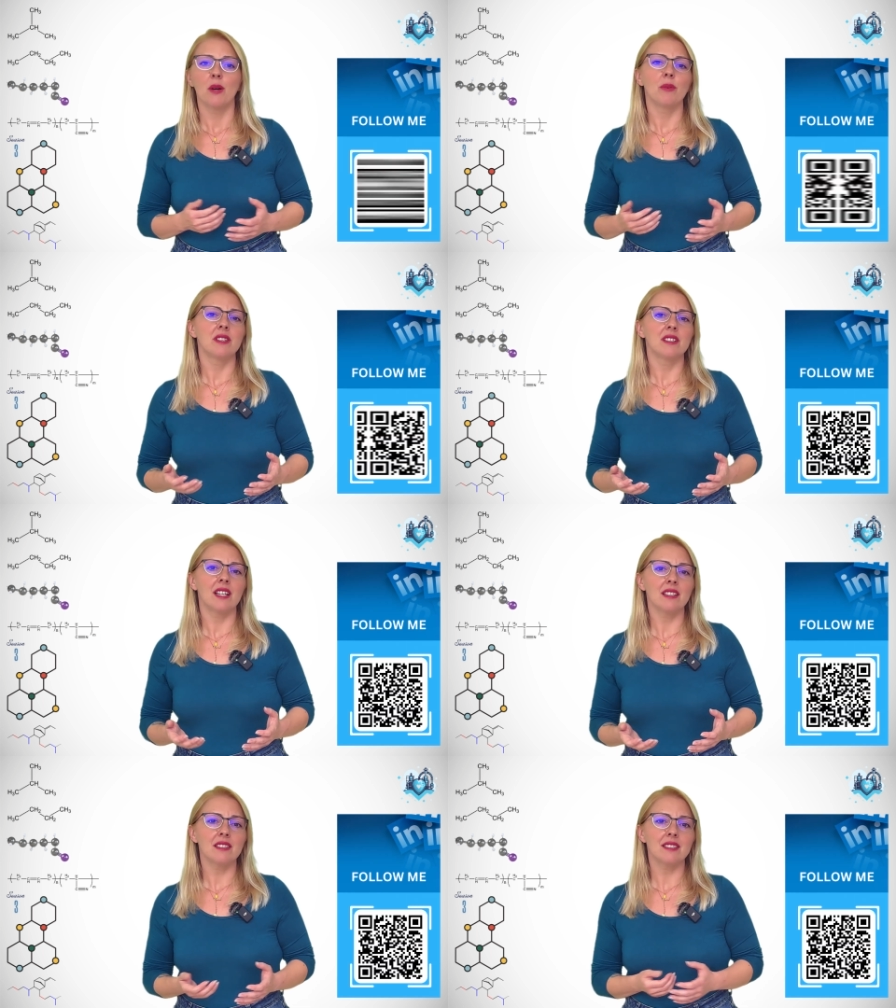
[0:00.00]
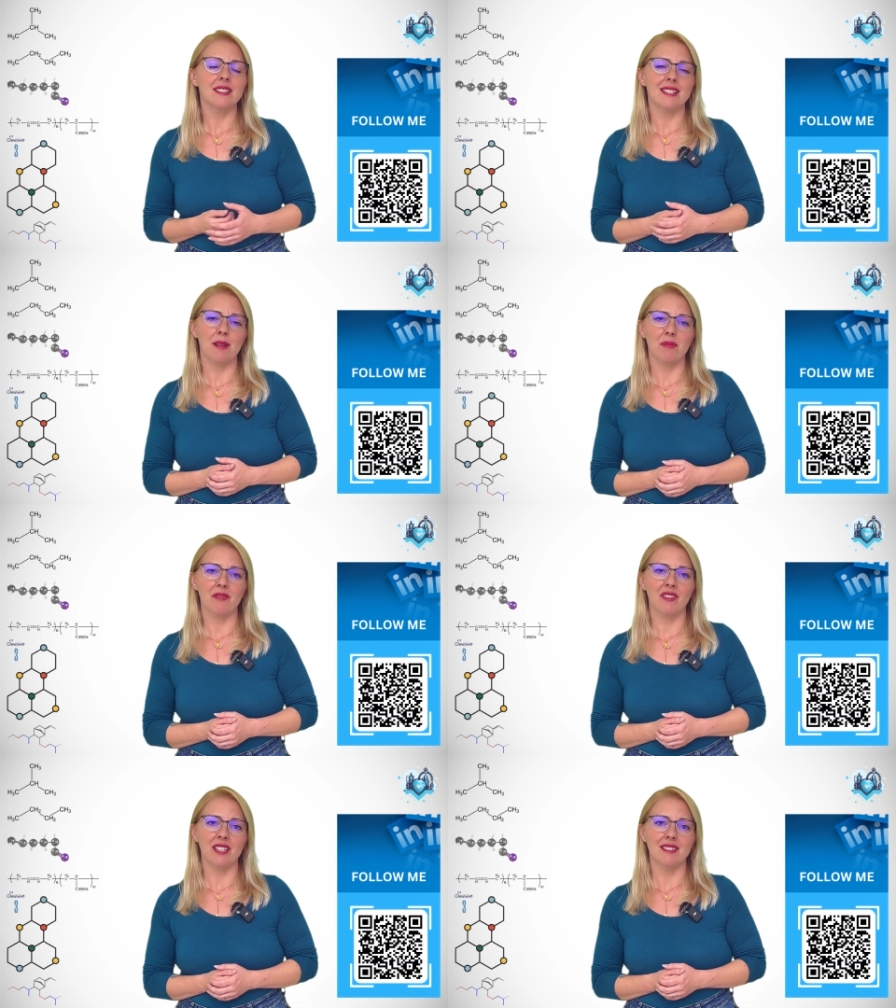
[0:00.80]
with another
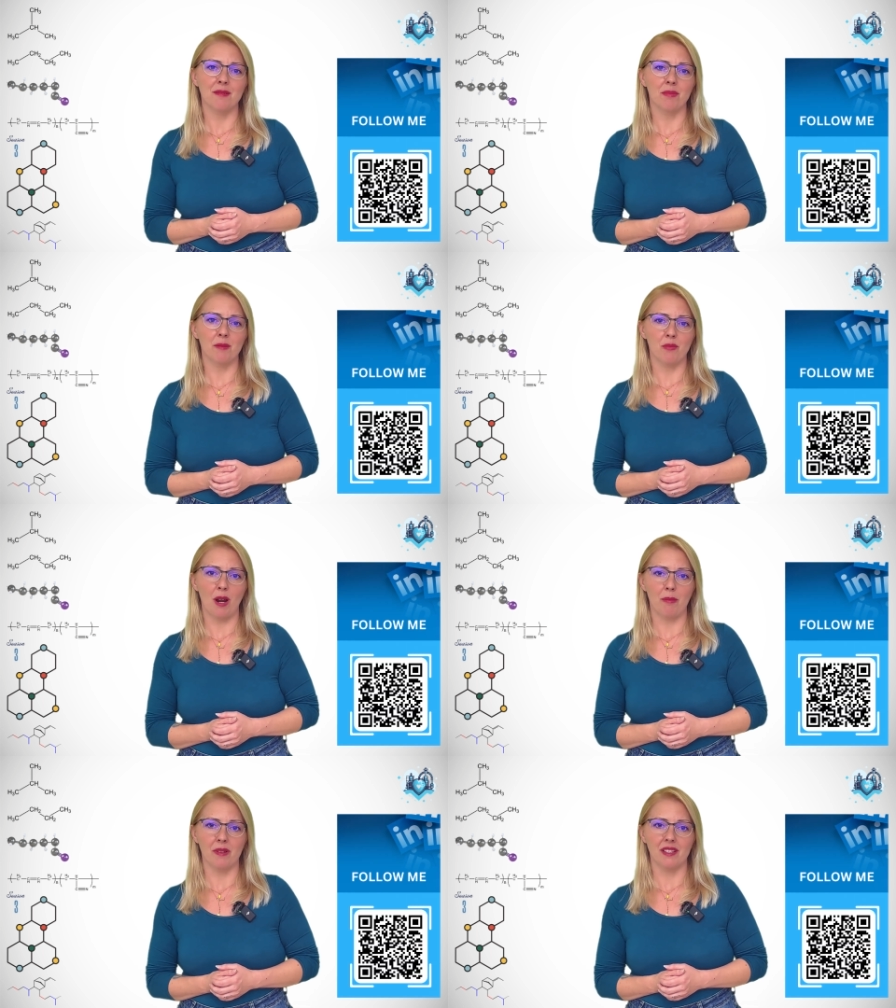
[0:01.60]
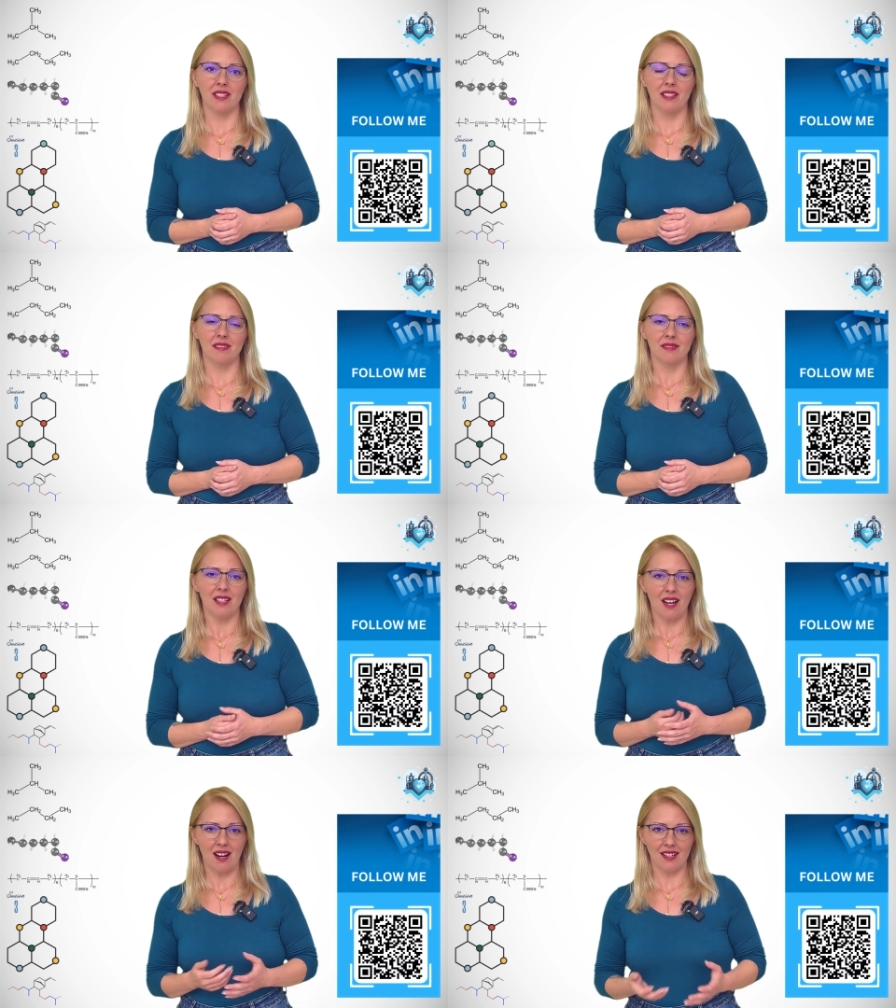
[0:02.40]
deceptively simple property
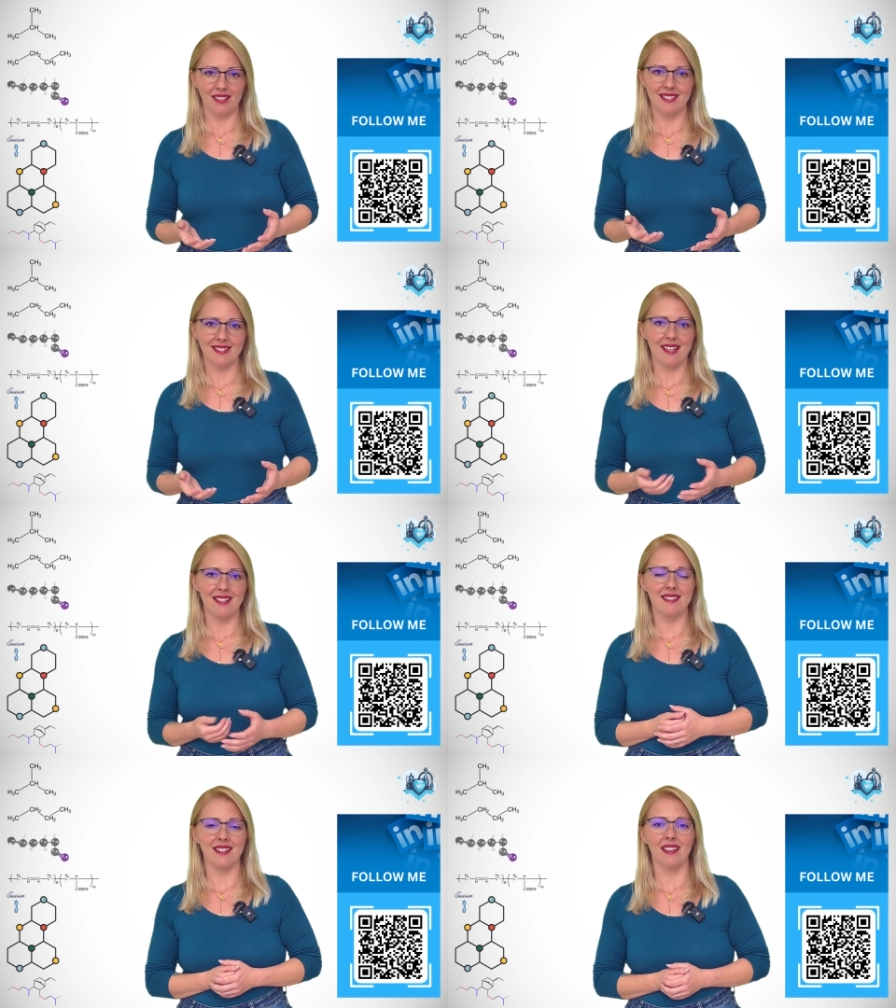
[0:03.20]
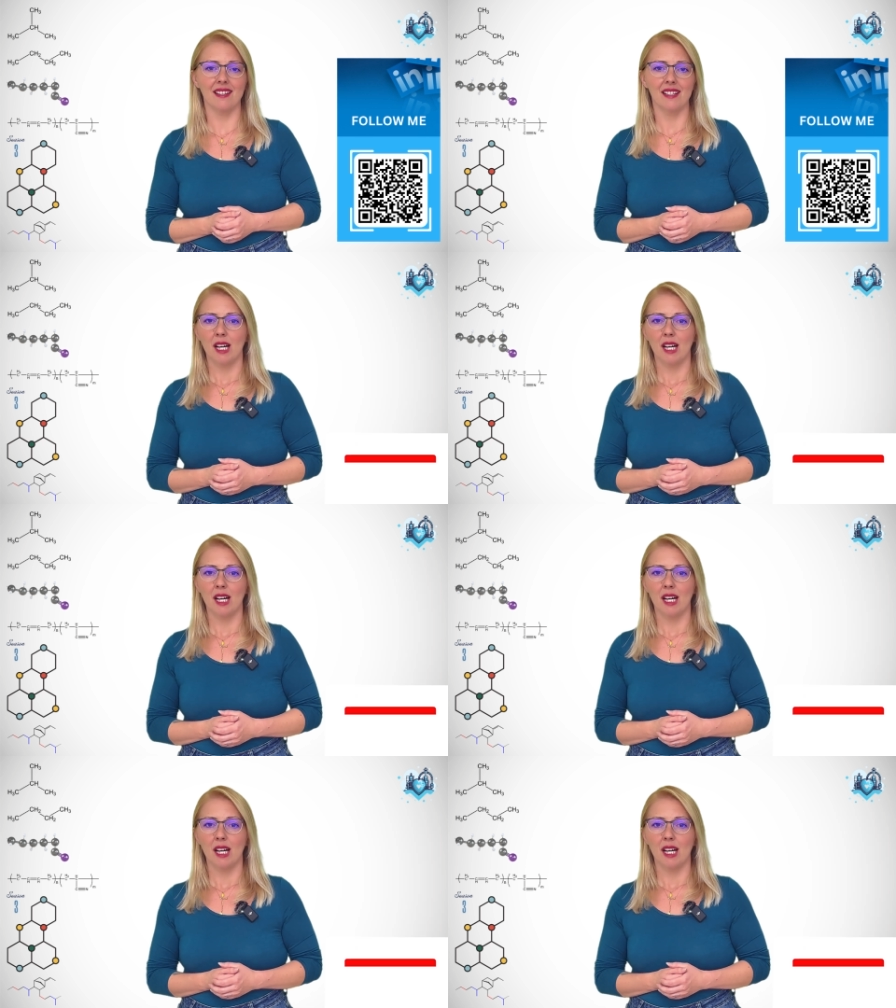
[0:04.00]
hardness testing,